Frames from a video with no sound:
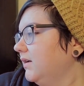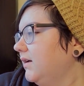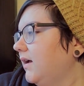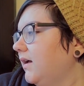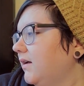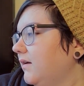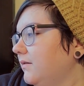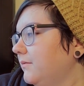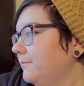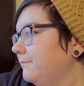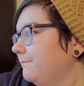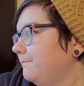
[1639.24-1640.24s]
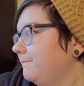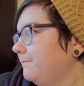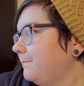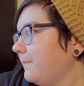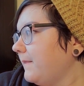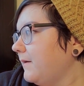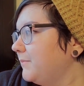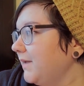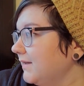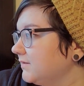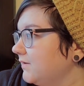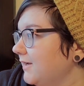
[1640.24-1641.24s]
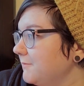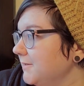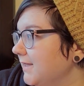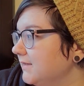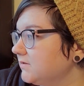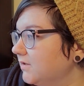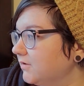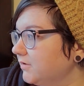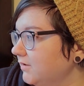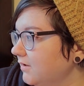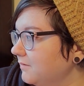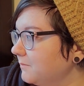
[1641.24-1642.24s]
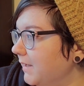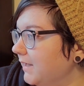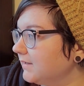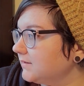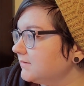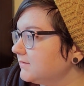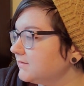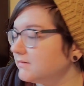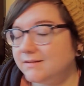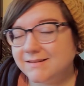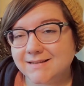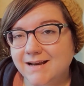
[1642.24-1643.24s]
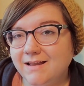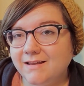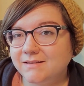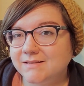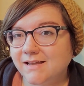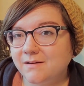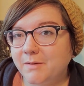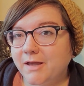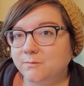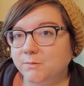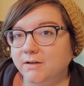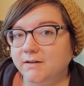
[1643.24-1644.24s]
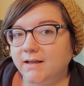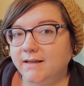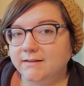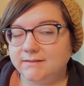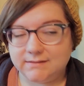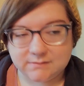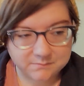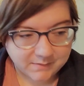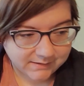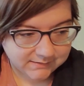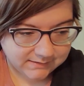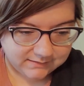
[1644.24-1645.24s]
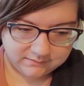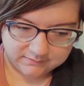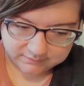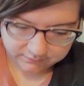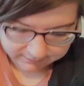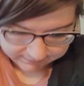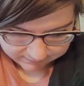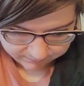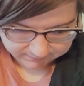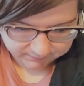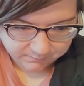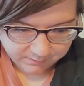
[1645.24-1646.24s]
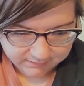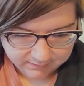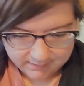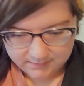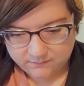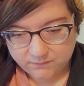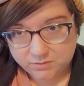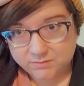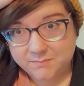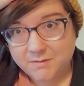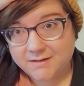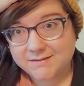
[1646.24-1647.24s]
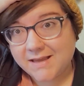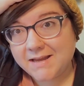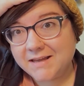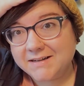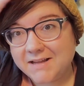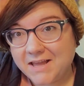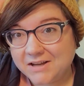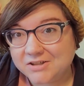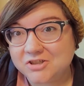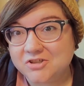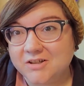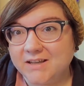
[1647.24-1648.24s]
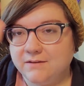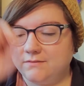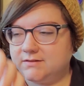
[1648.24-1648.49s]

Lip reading: Yeah, so I got my last Darn Good Yarn box. It's not a bad one. I didn't mind it. So since it was a 1-year anniversary box, I got an extra gift.